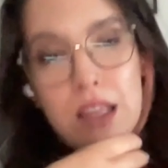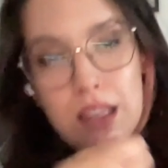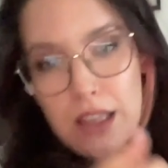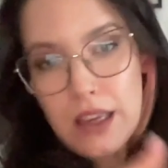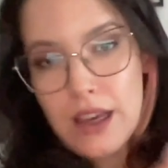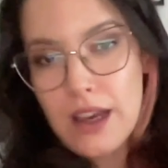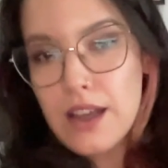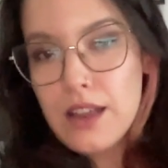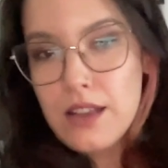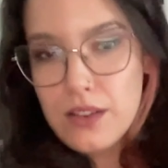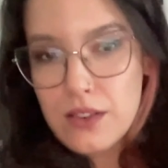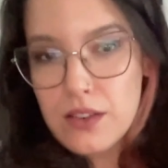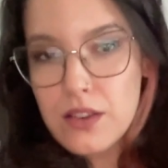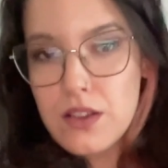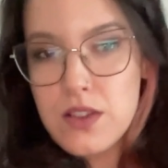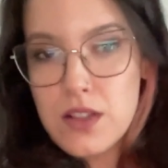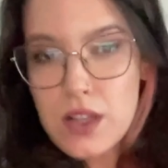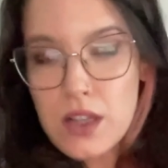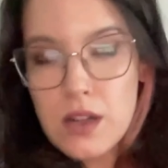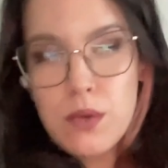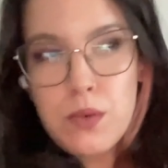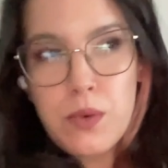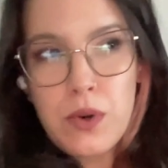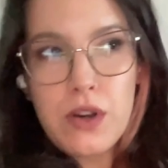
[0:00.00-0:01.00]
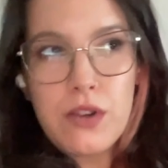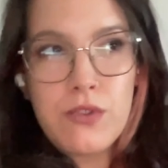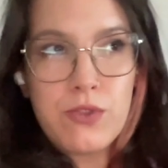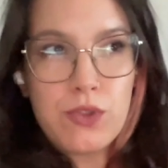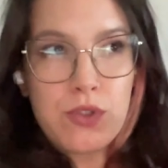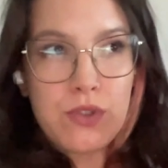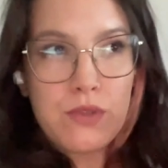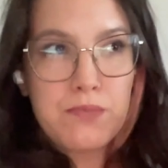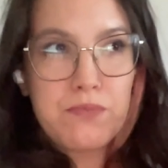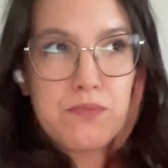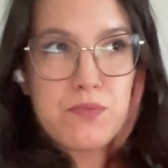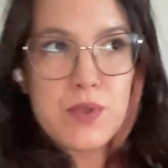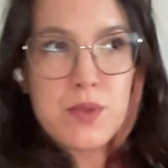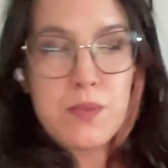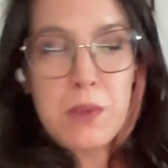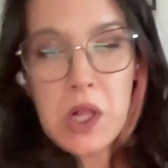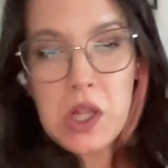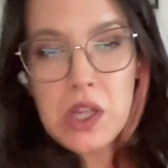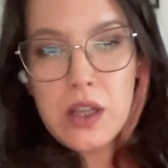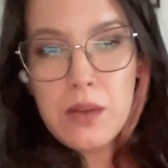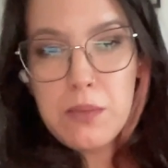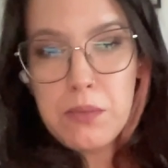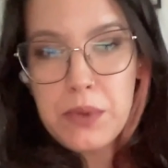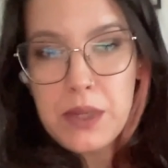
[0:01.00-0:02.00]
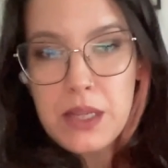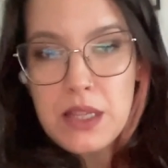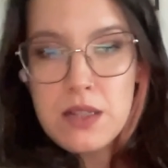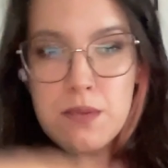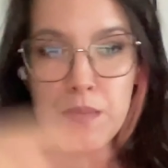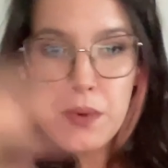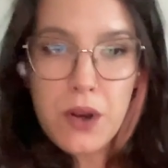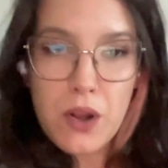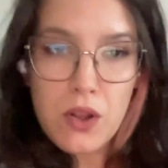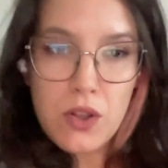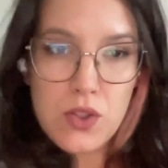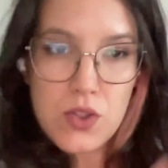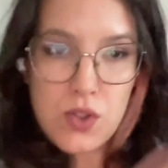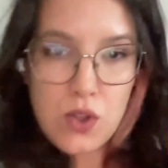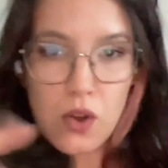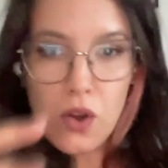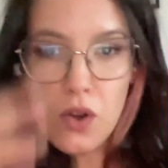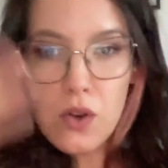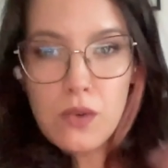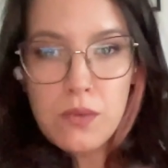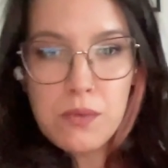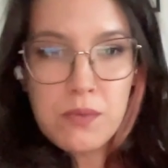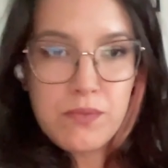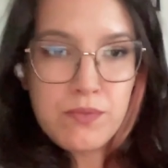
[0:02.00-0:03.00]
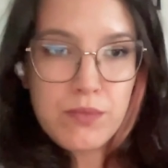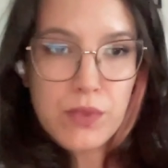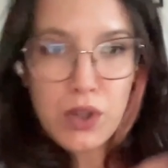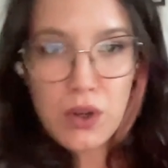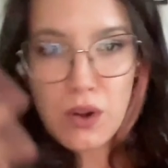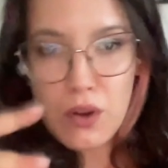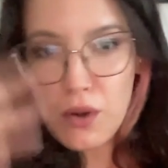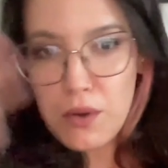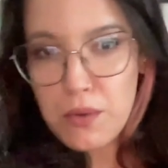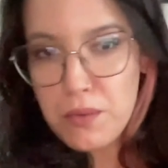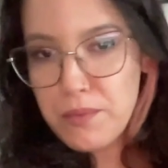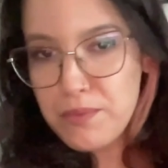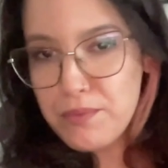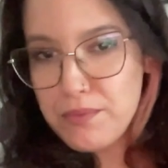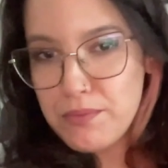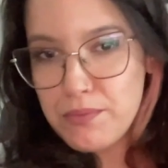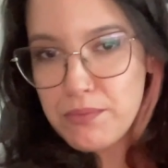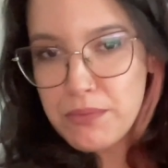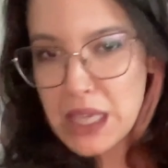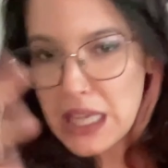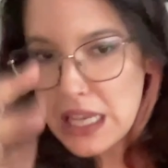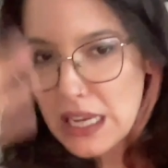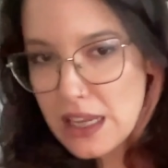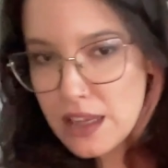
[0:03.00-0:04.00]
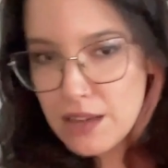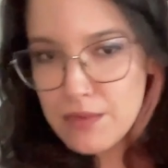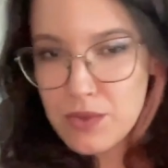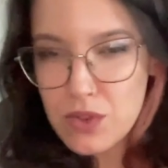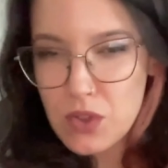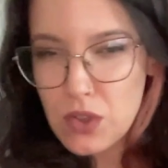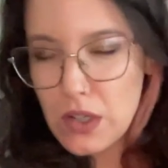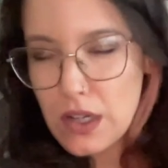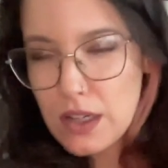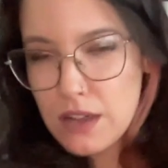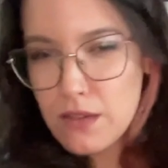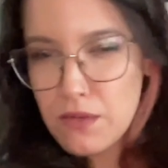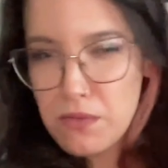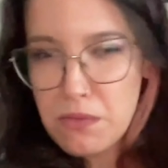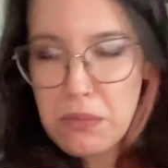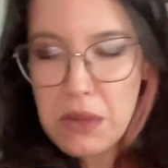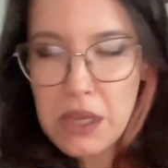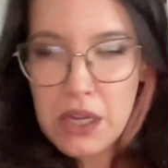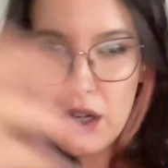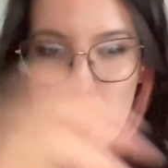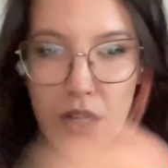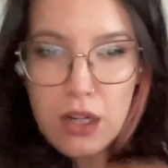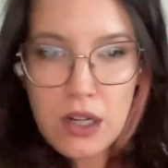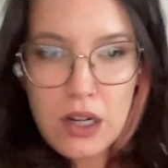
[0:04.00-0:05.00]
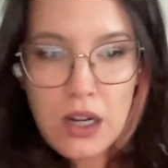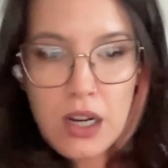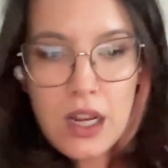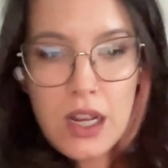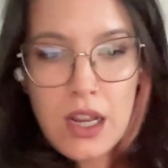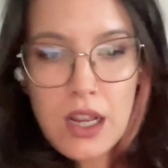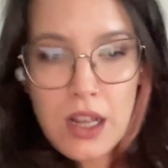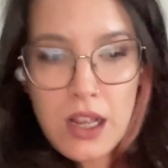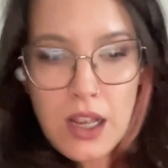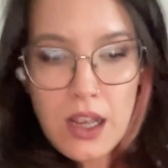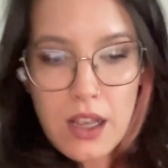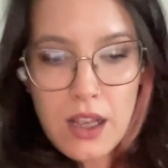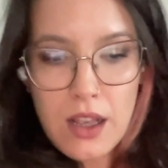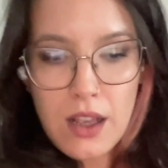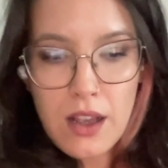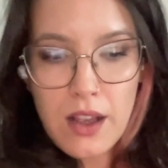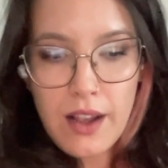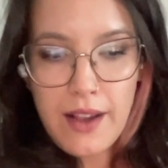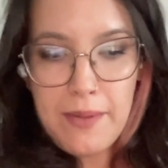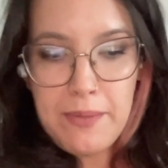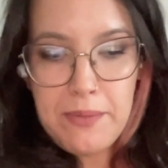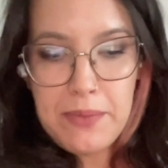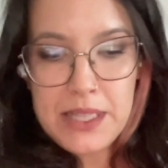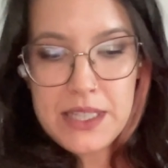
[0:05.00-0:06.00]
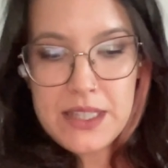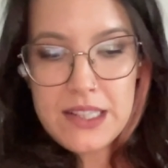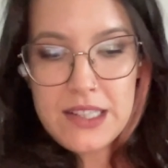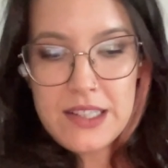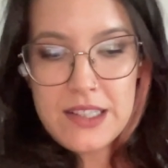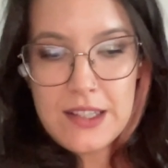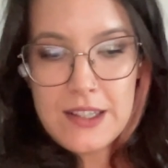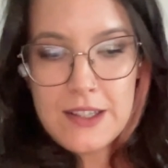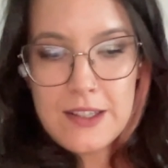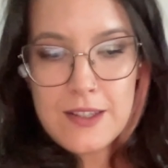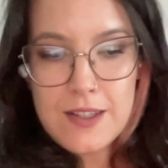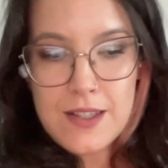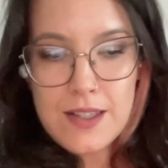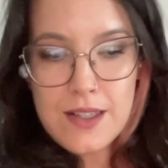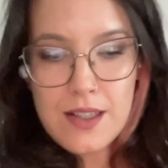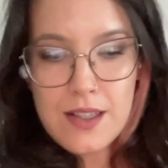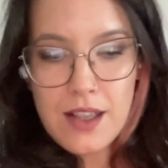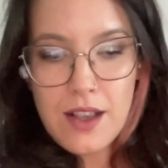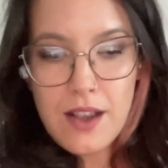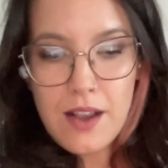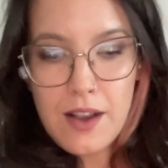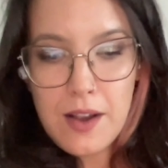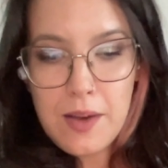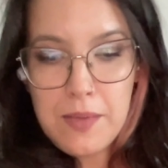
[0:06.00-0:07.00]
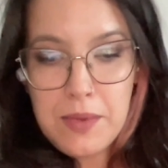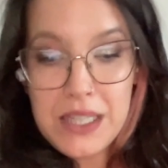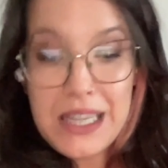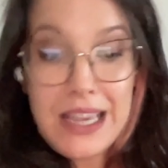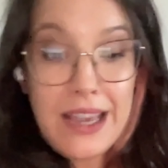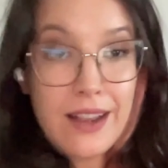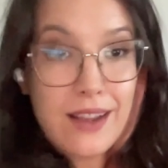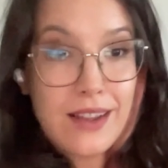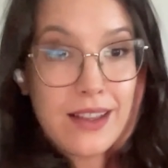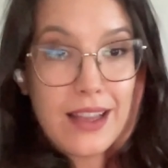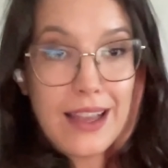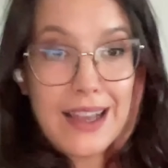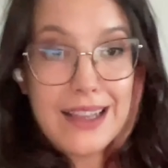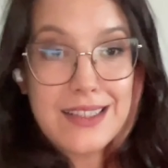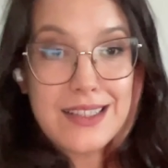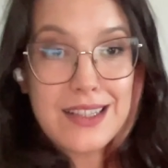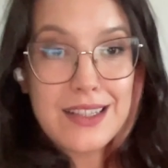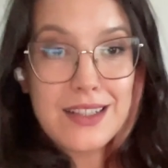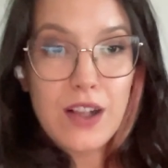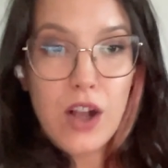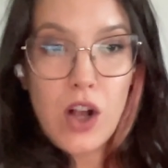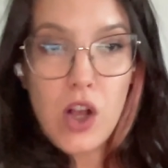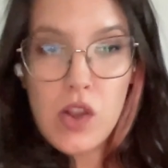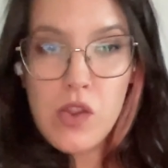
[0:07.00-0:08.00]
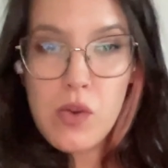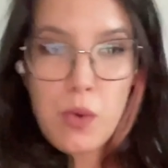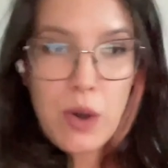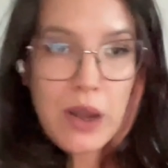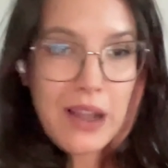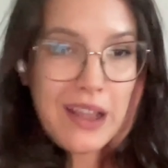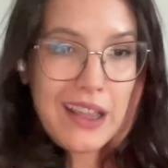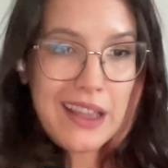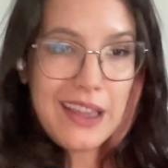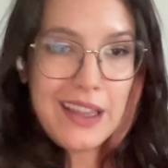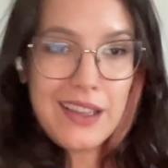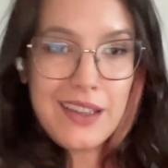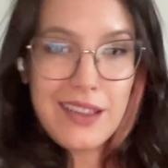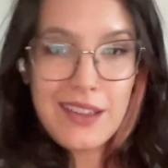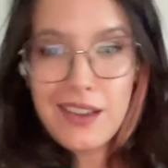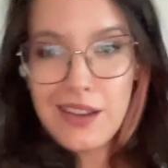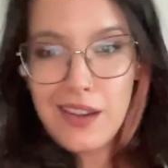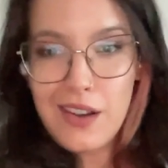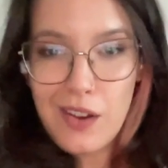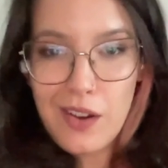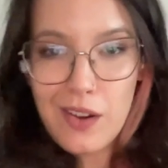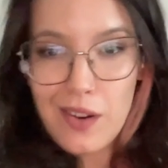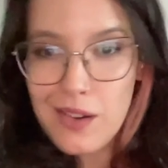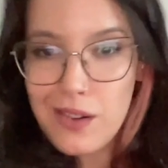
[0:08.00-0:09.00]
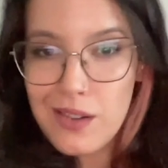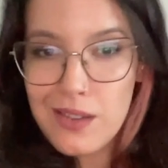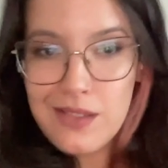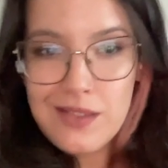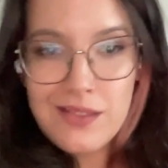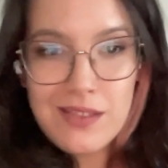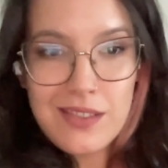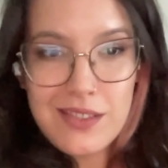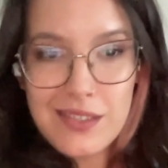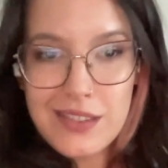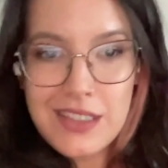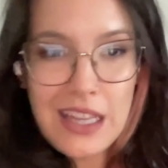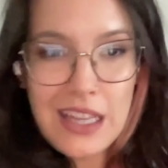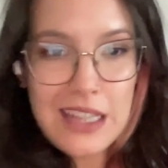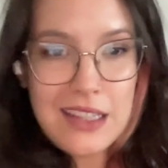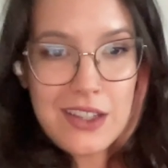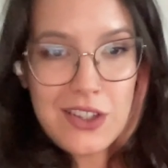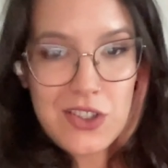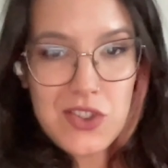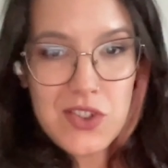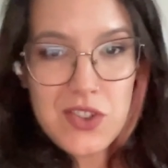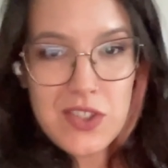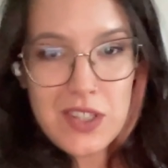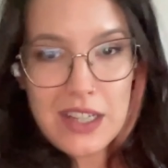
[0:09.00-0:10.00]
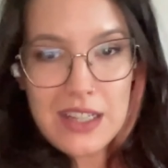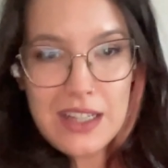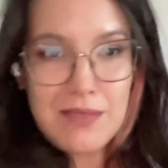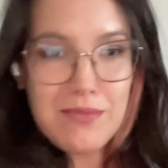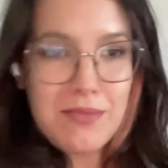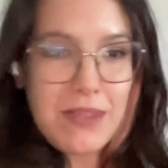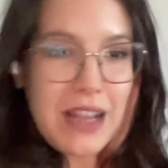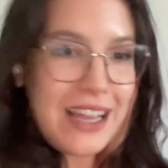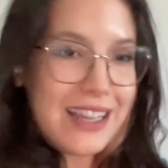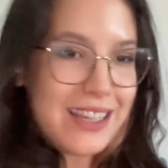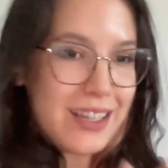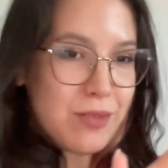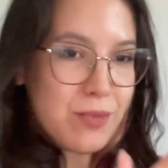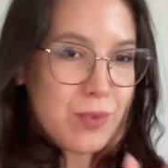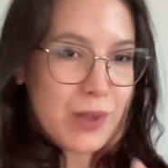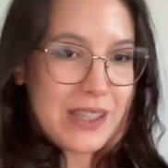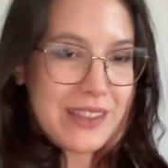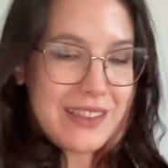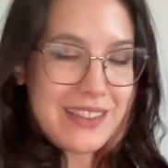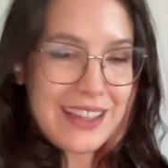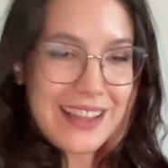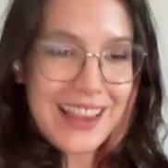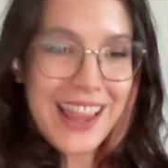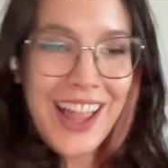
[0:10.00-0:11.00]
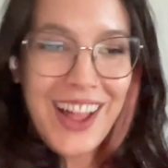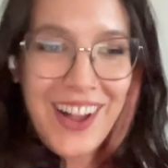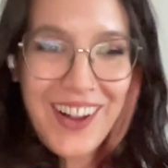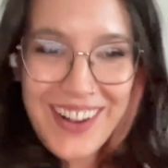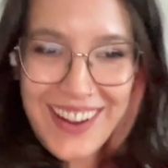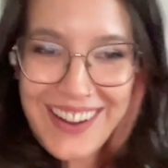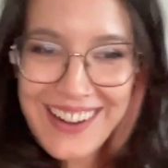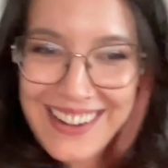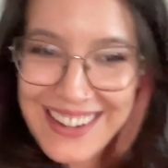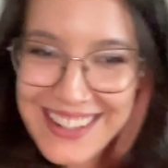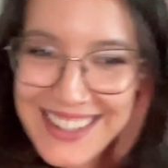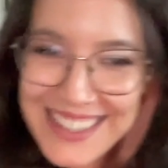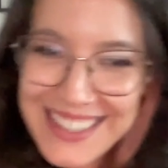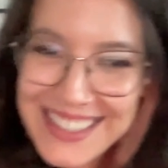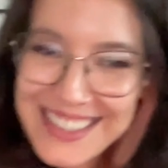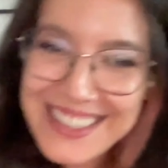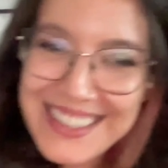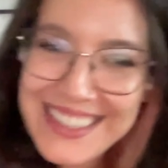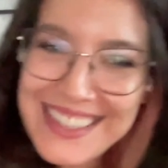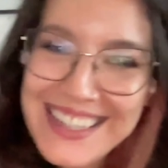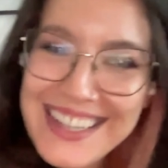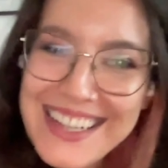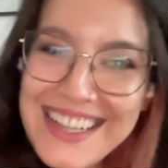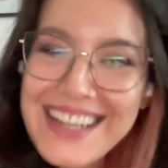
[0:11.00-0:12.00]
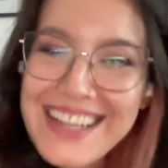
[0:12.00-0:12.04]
Yeah, that's going to work for small companies, but also, medium to kind of bigger businesses. But yeah, exit all the way, 10 years time, I can wait that long.